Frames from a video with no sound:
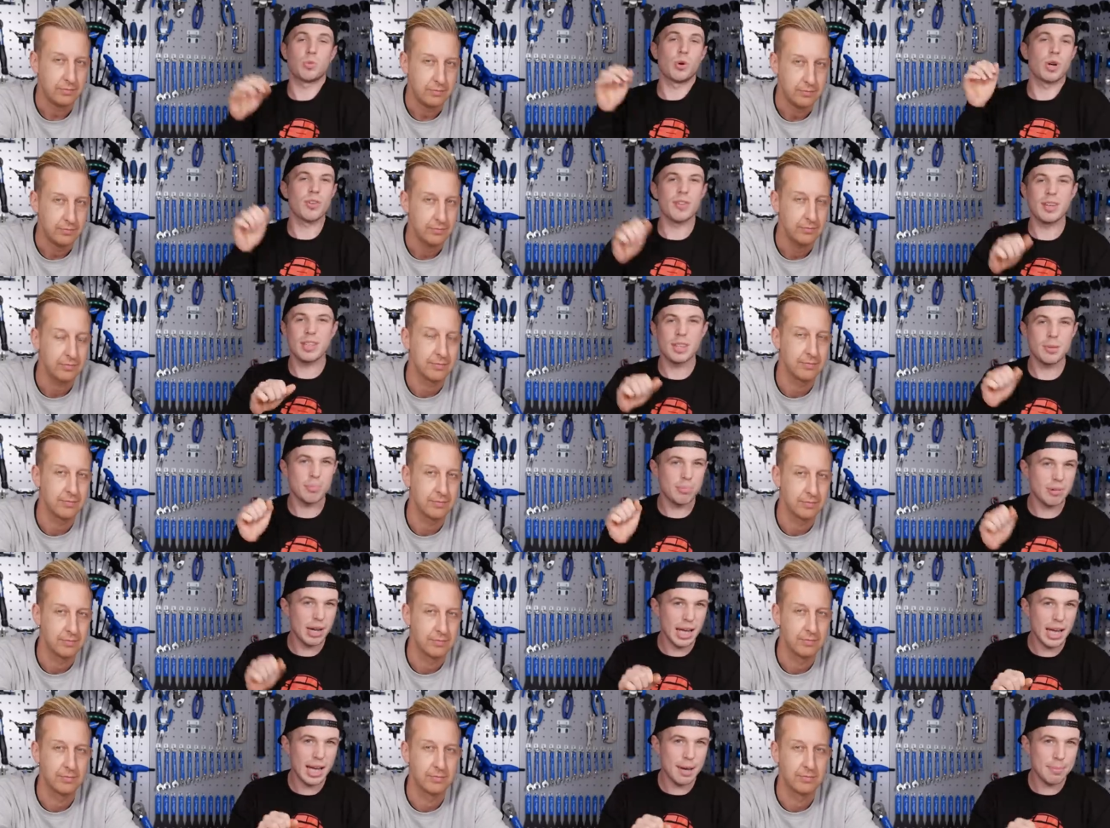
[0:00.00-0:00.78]
Speaker 1: what you read
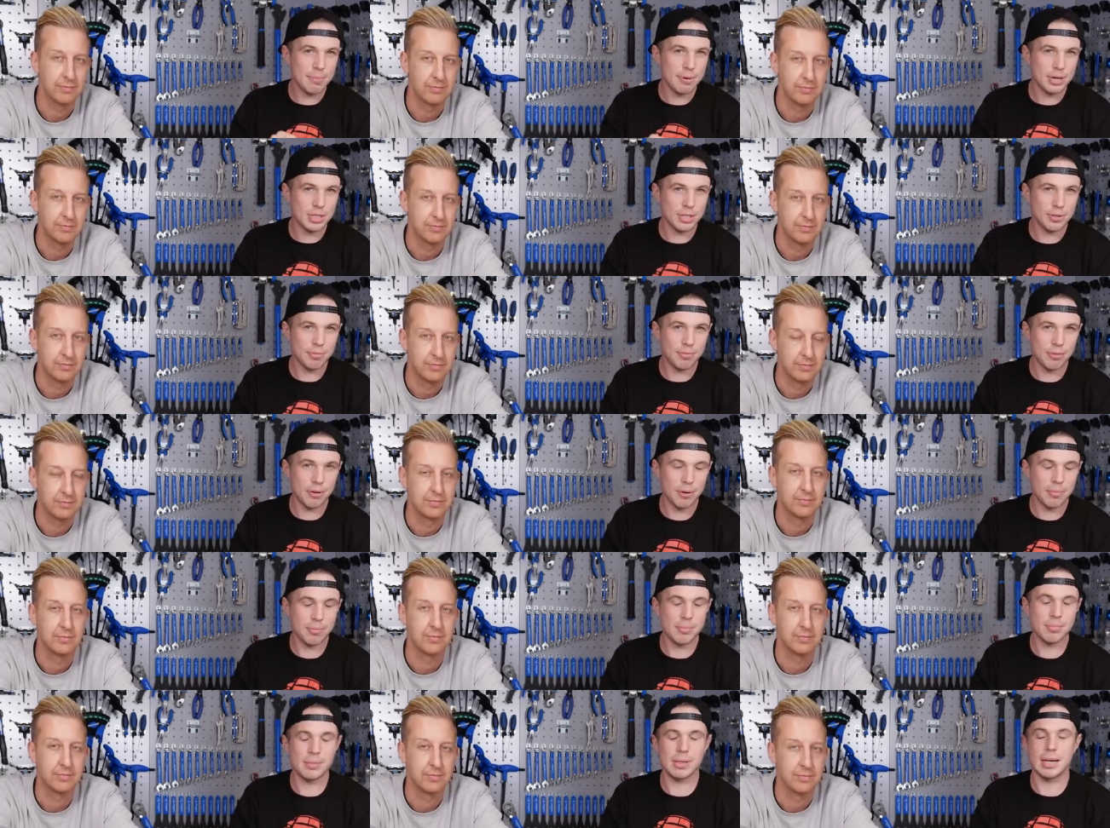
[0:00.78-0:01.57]
the air pressure
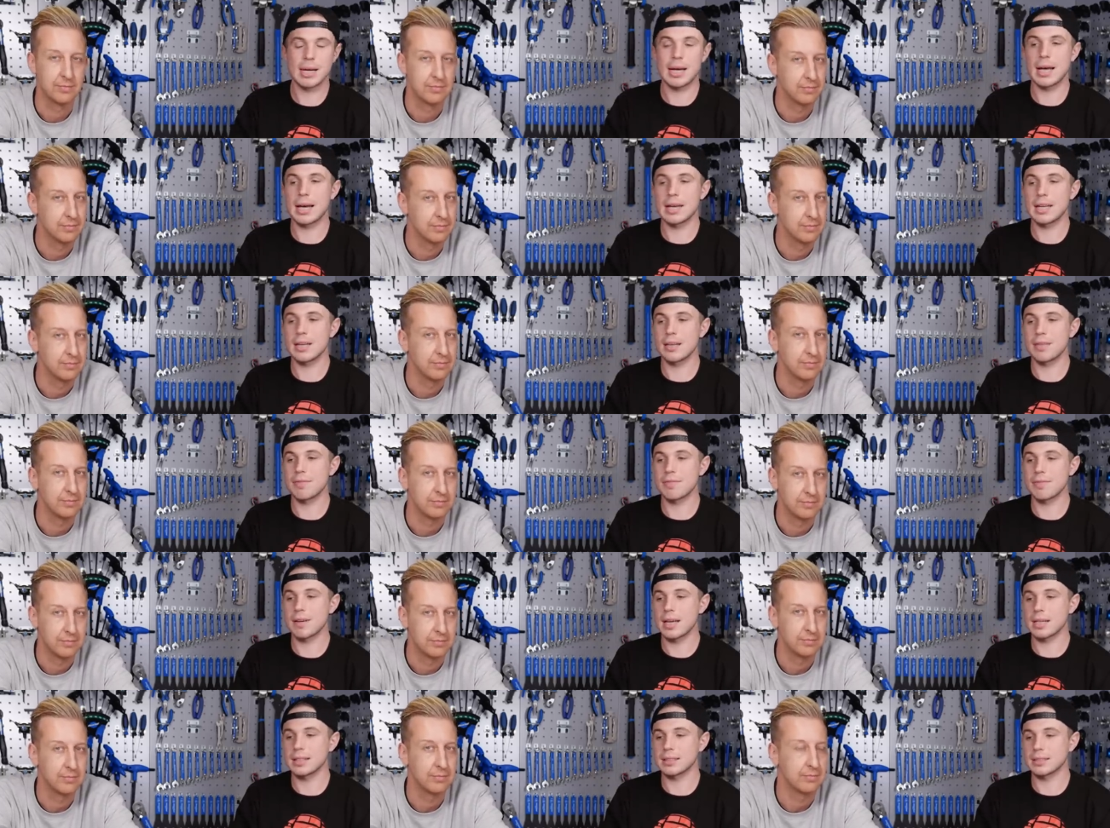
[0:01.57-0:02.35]
from, and it
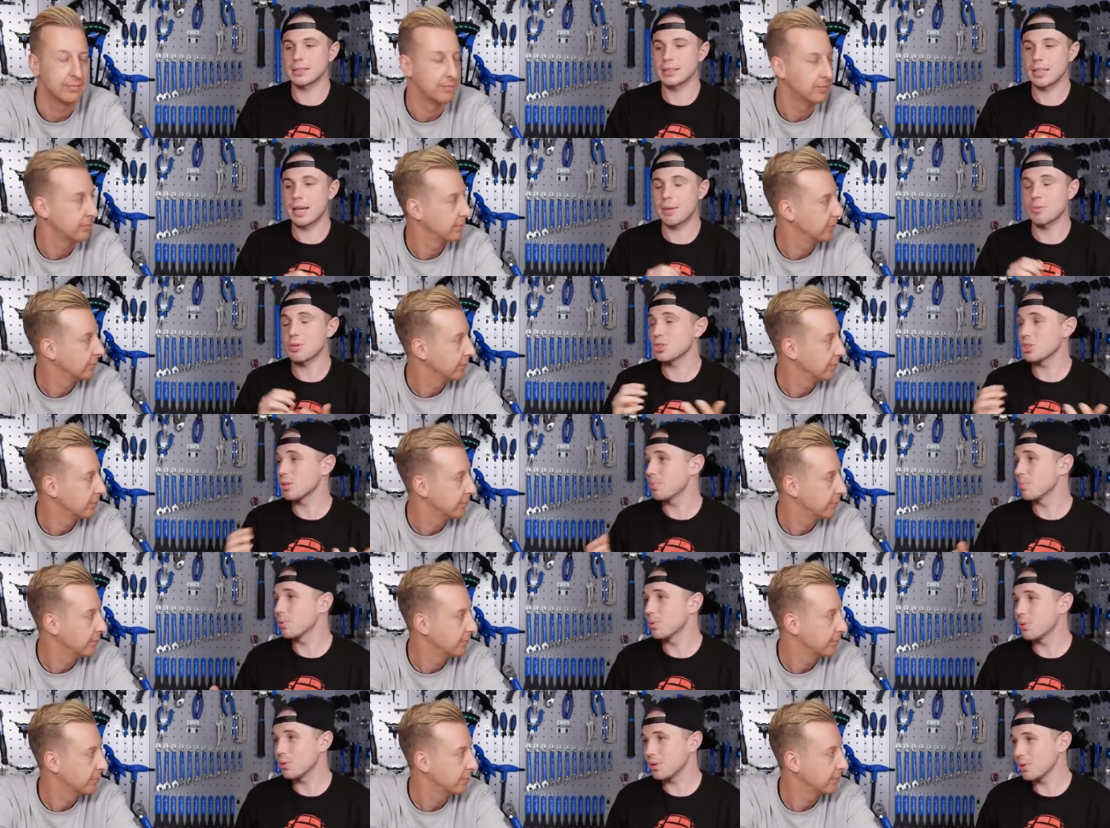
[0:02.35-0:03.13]
affects how much
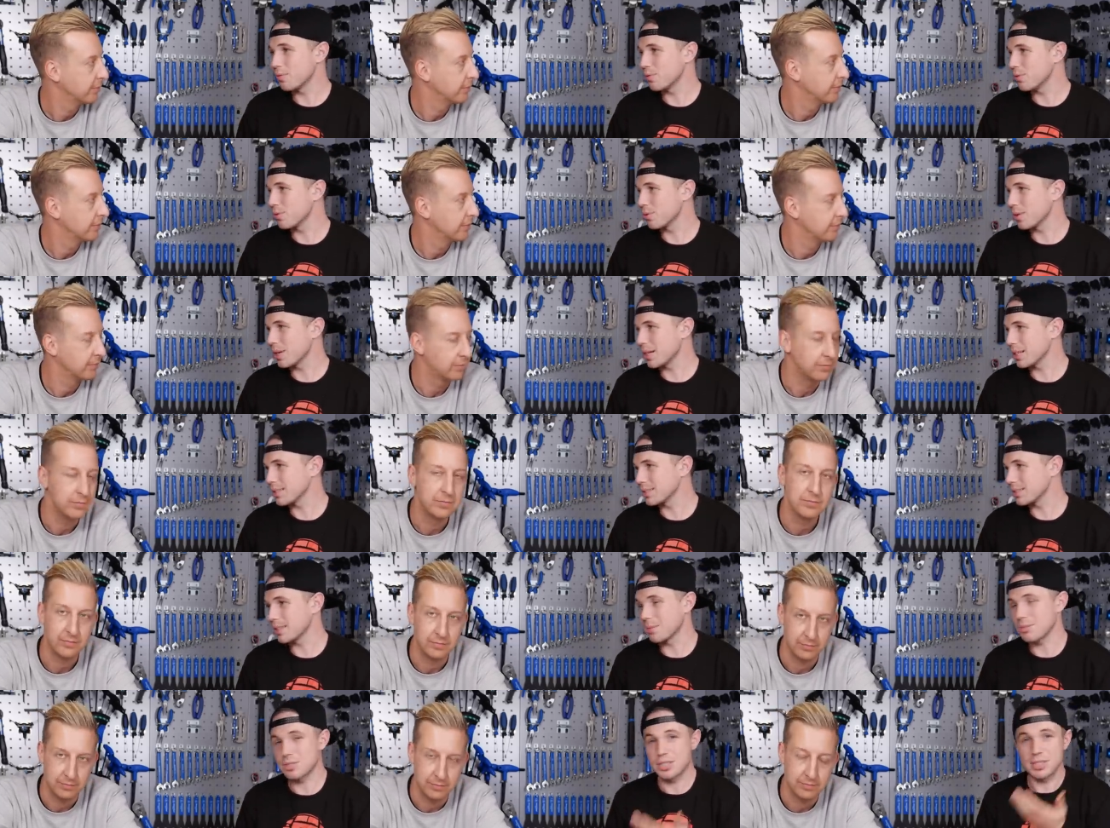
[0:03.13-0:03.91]
support your fork has,
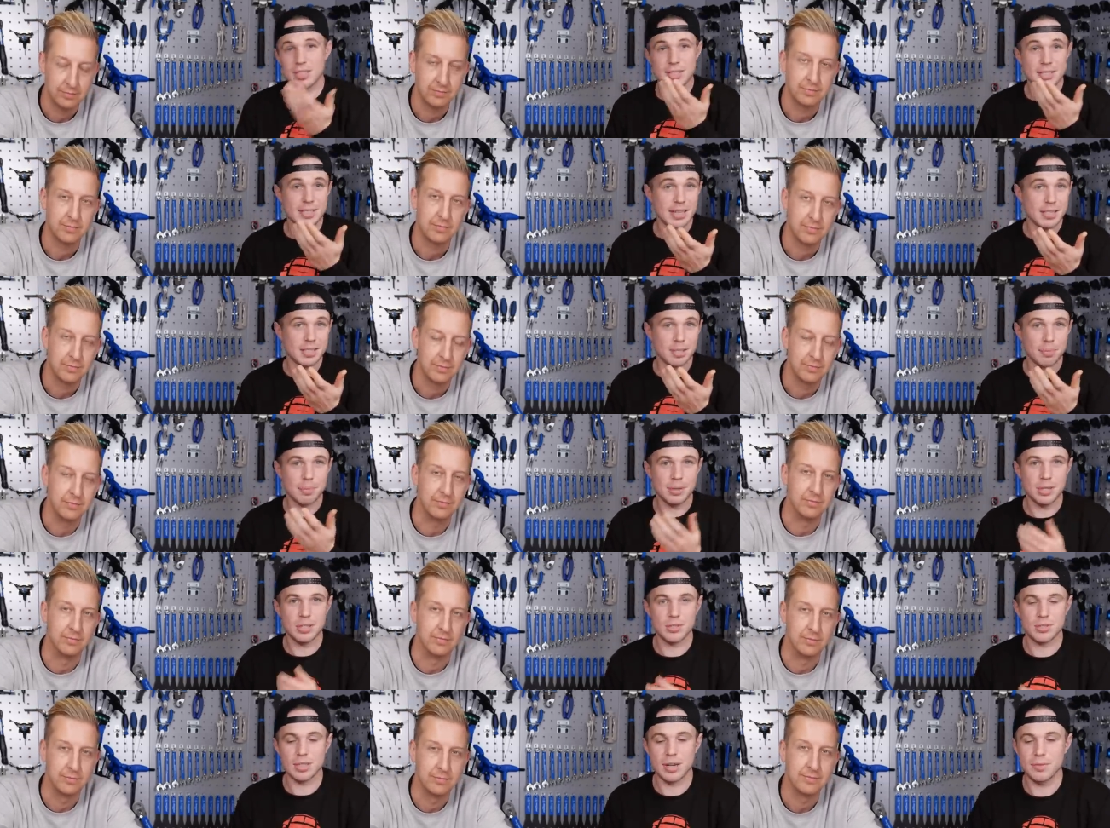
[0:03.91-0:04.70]
how much it sits up mm. in
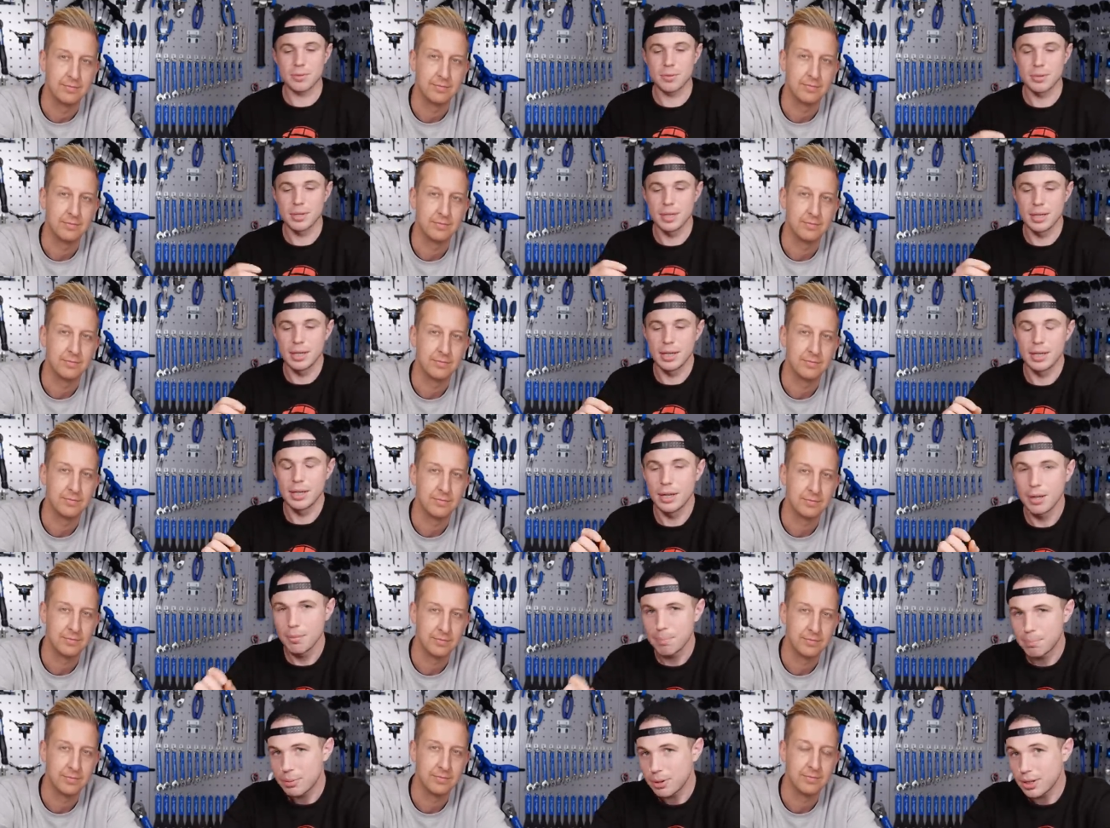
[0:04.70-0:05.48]
its travel.
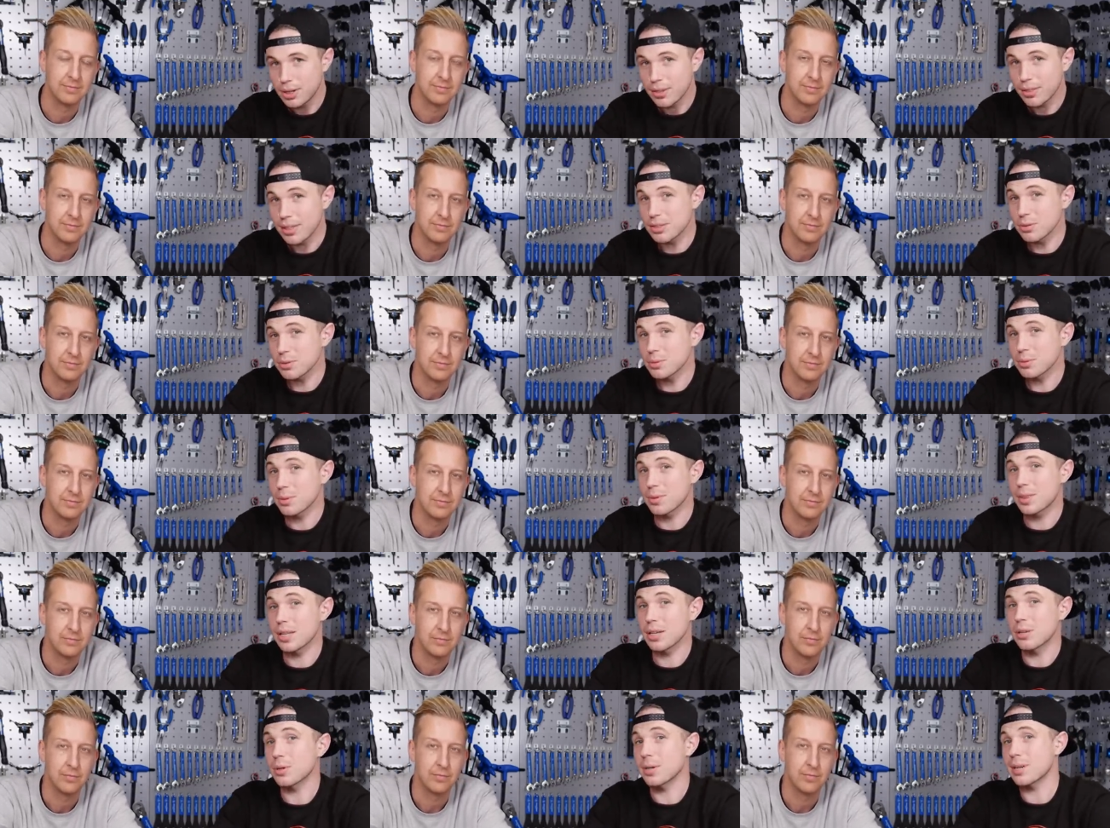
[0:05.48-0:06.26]
But there's also a
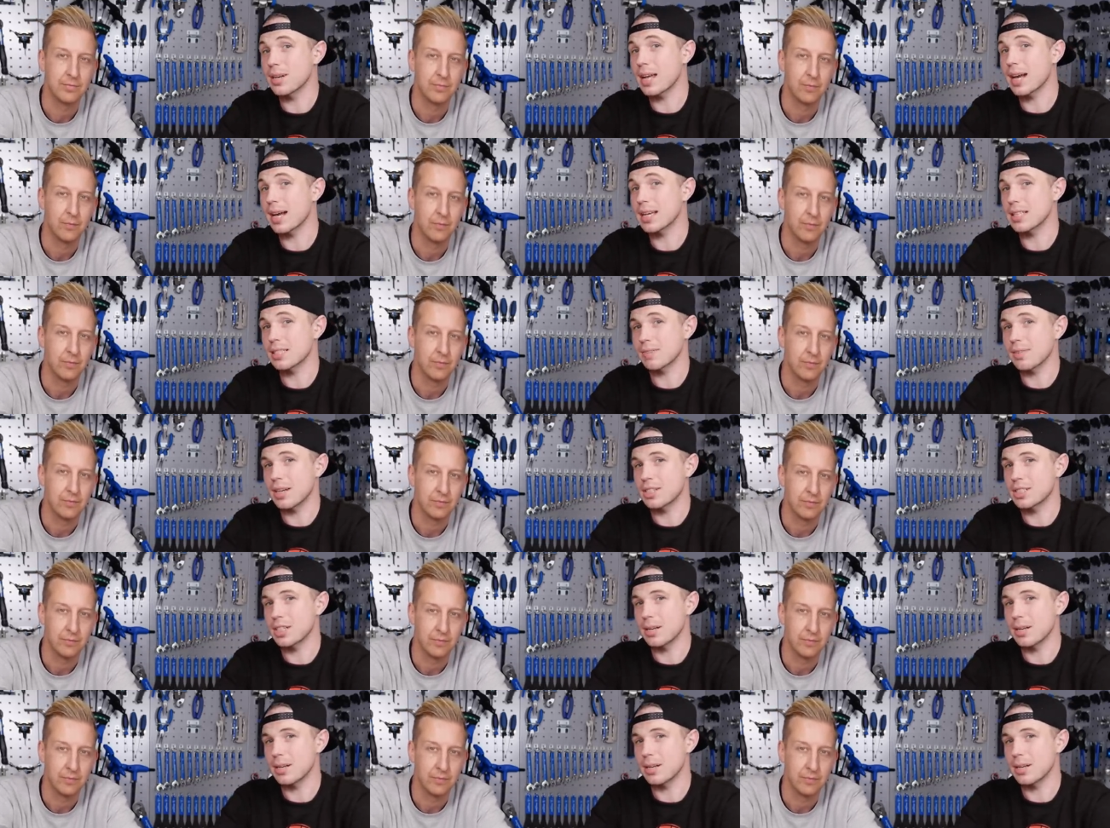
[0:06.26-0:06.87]
thing called a negative air